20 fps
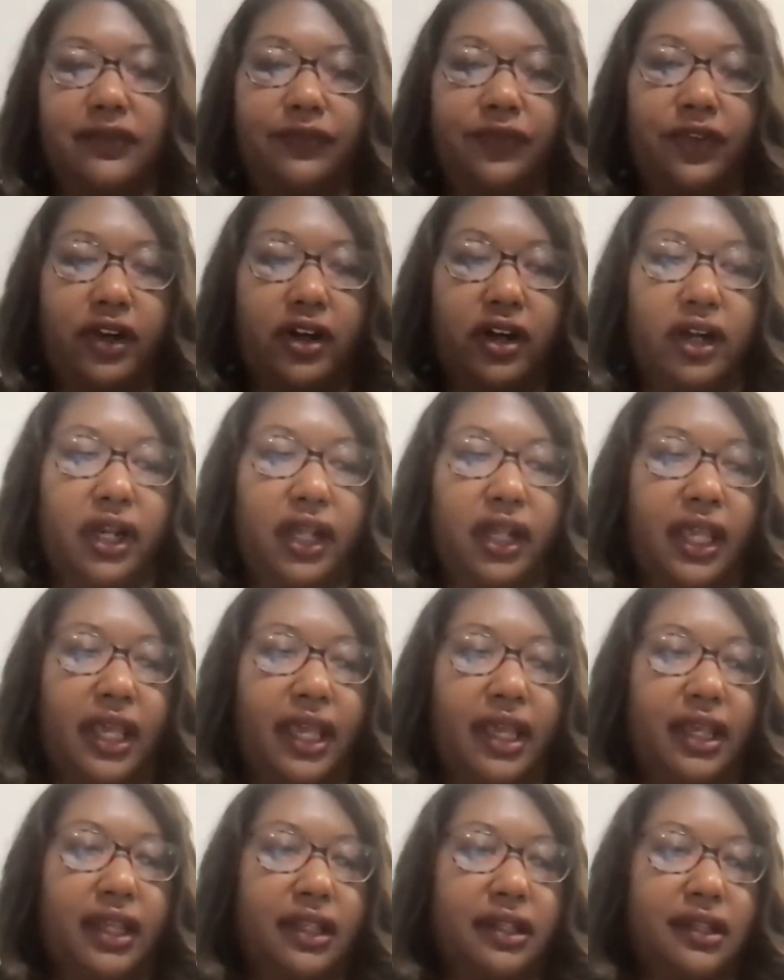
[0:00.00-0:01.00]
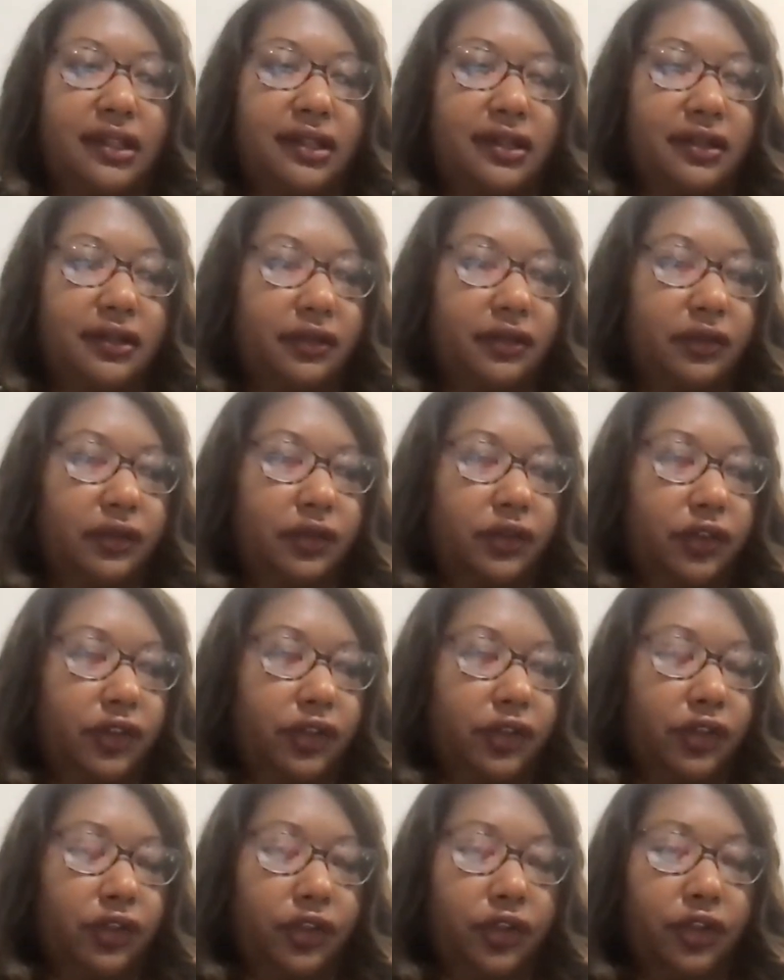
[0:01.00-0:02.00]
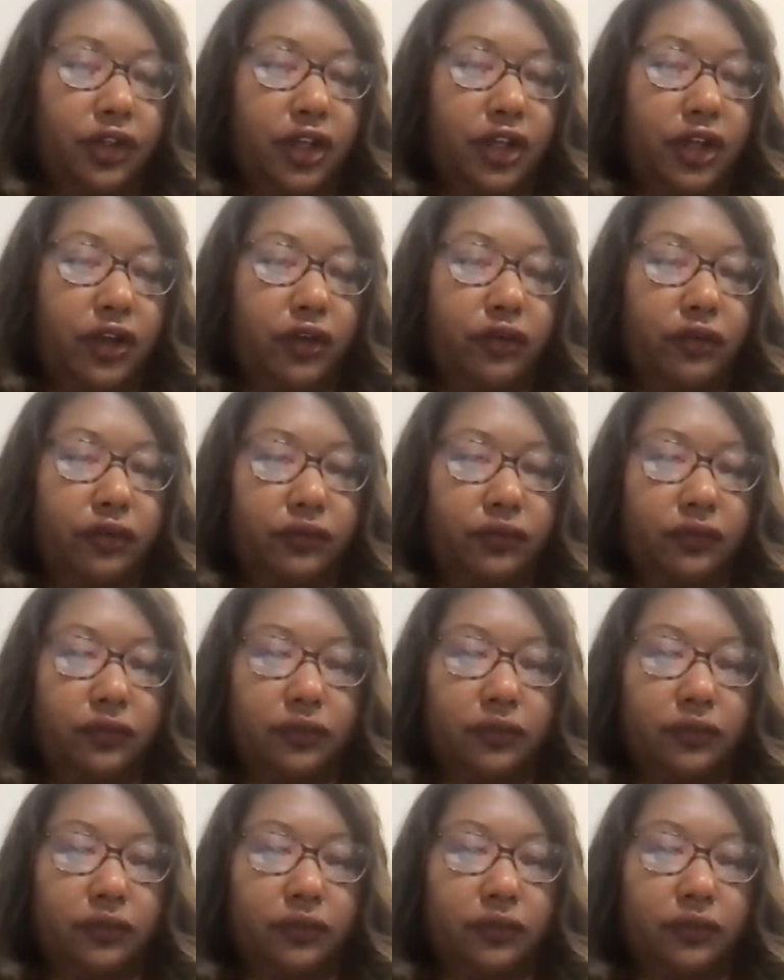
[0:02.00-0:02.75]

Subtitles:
far as, you know,